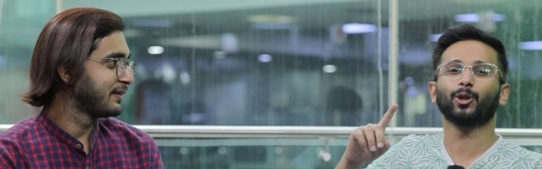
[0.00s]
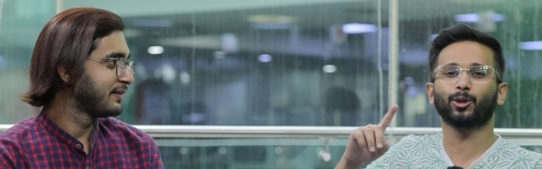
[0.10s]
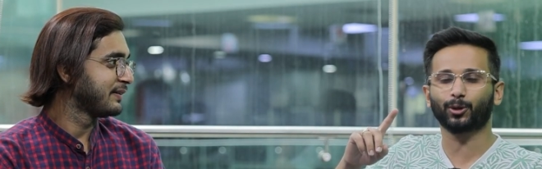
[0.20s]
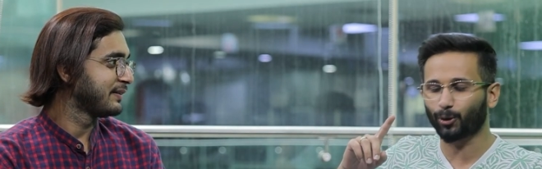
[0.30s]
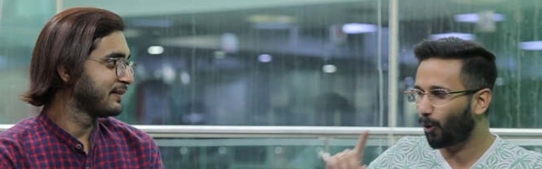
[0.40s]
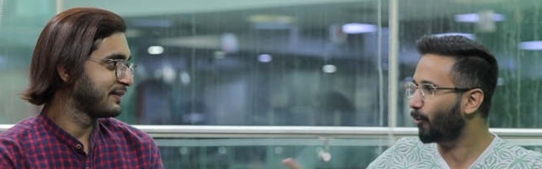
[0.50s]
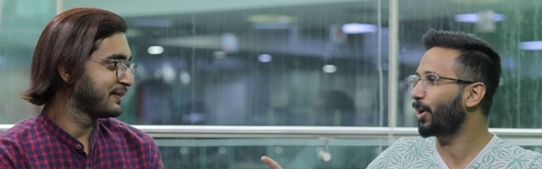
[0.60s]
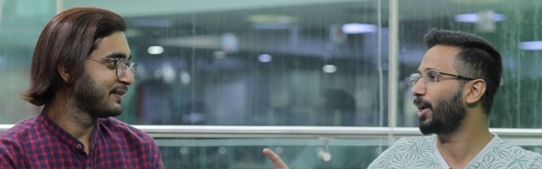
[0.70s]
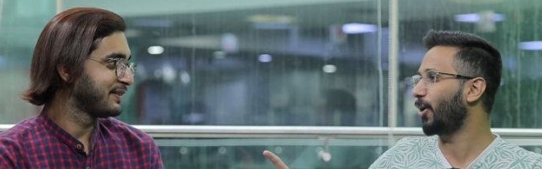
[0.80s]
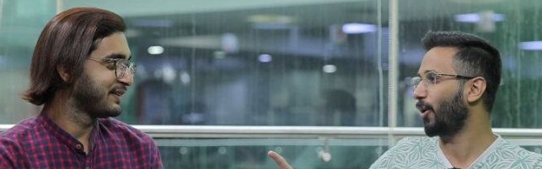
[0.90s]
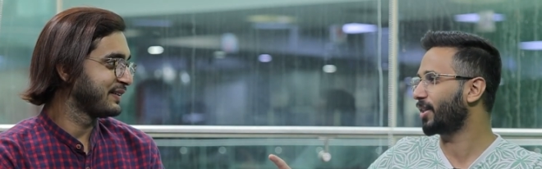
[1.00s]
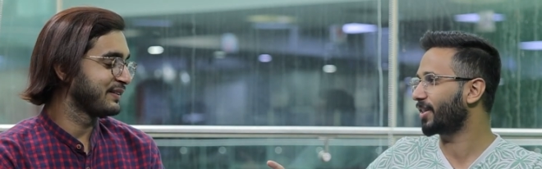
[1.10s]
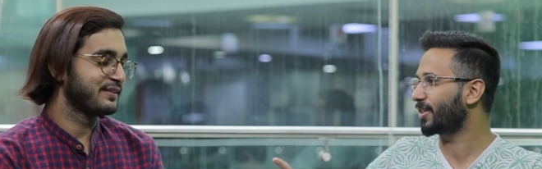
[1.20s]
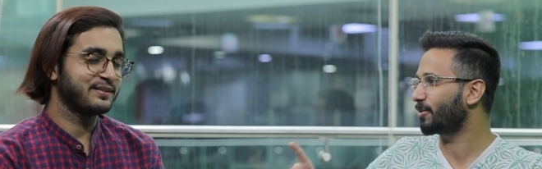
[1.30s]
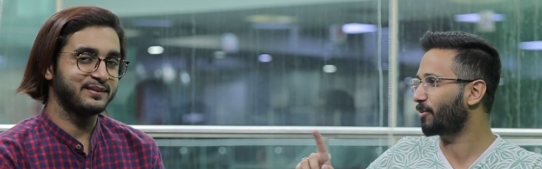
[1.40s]
Speaker 1: so many
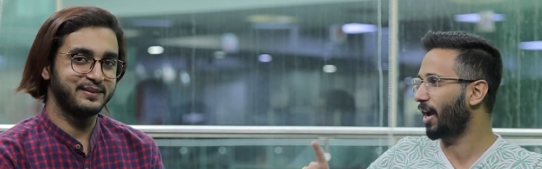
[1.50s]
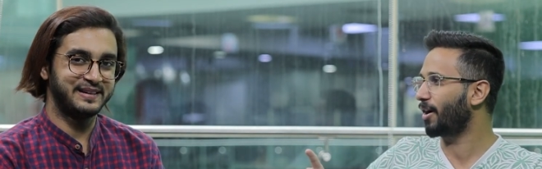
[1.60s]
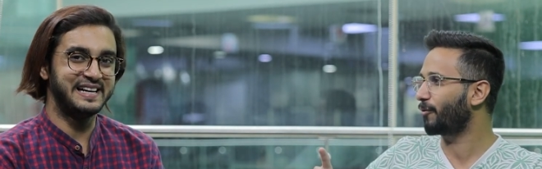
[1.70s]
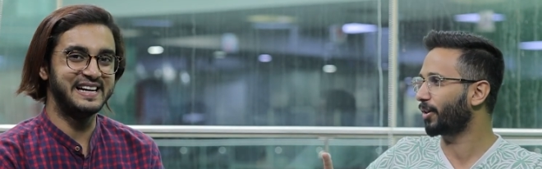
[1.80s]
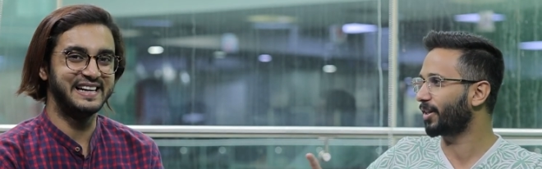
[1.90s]
launches planned for